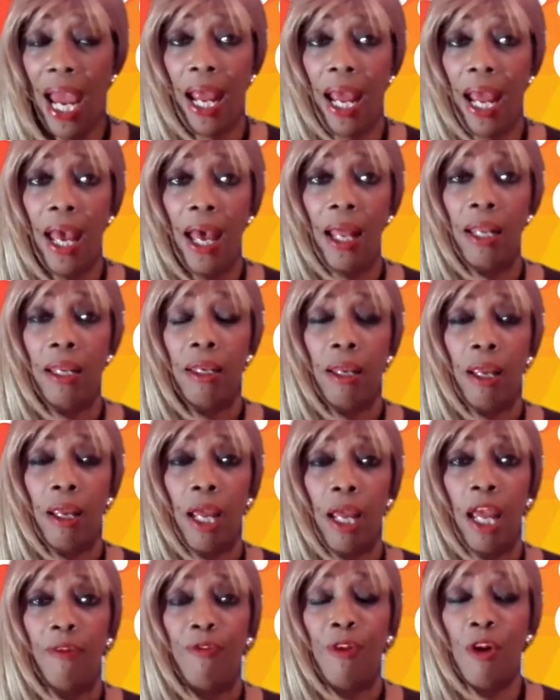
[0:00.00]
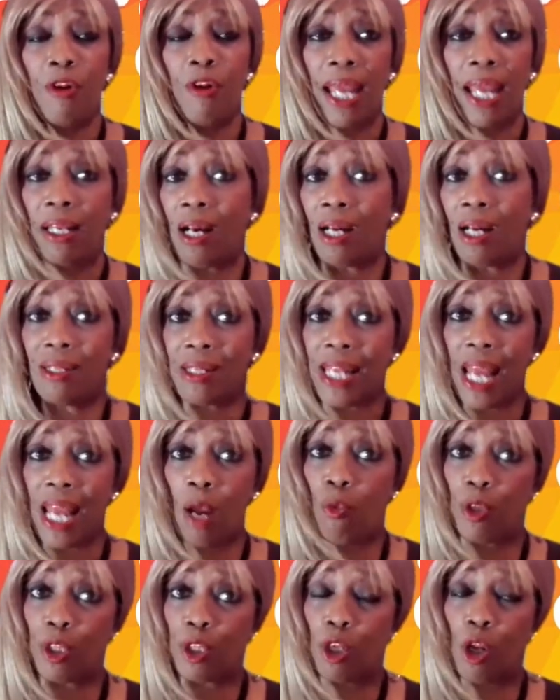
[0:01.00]
And if you can't
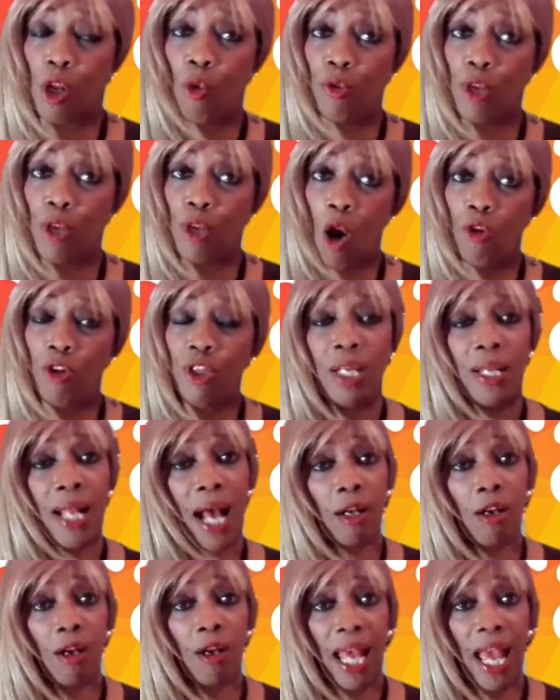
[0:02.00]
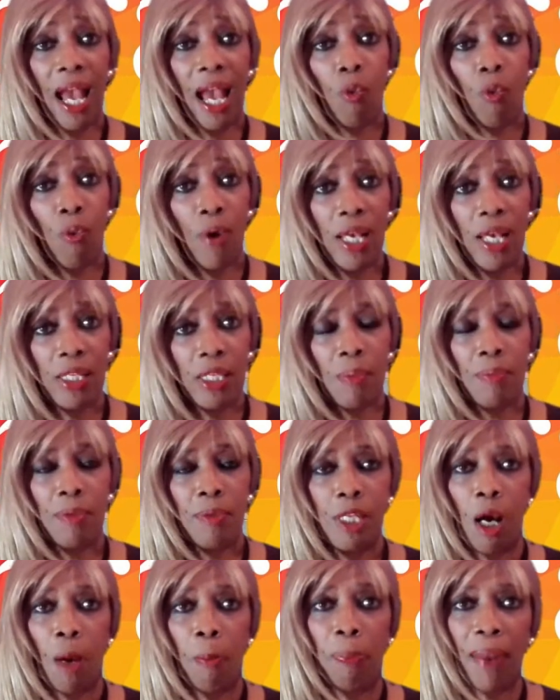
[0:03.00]
understand what you don't know, you're not going to have
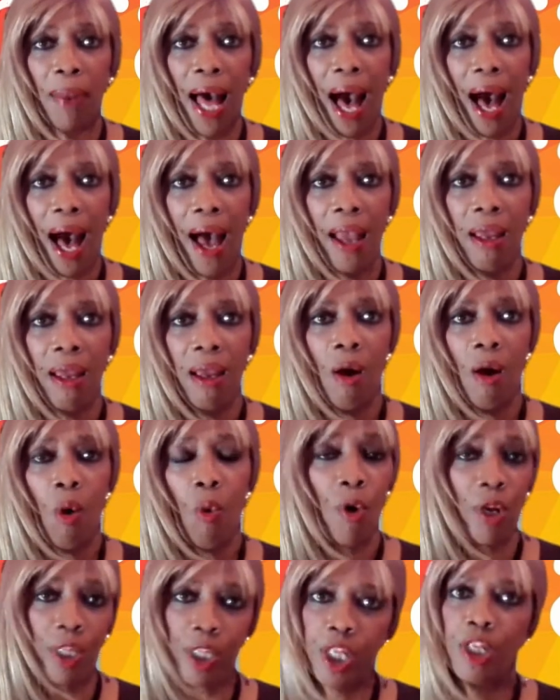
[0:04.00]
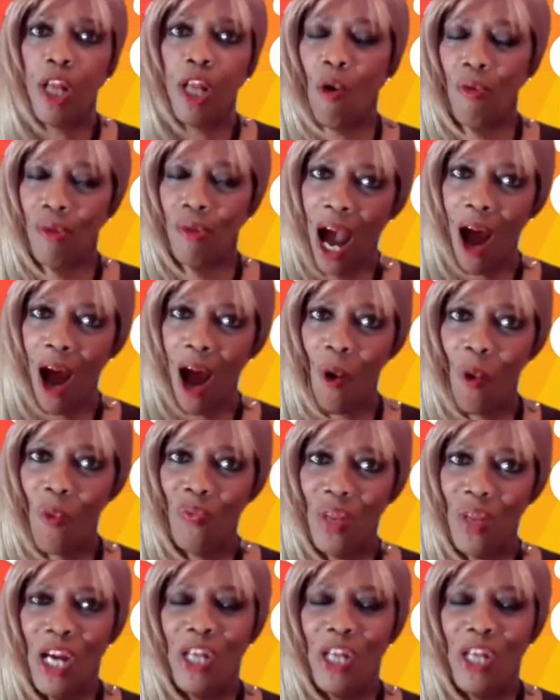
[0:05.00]
wisdom to apply what you don't know.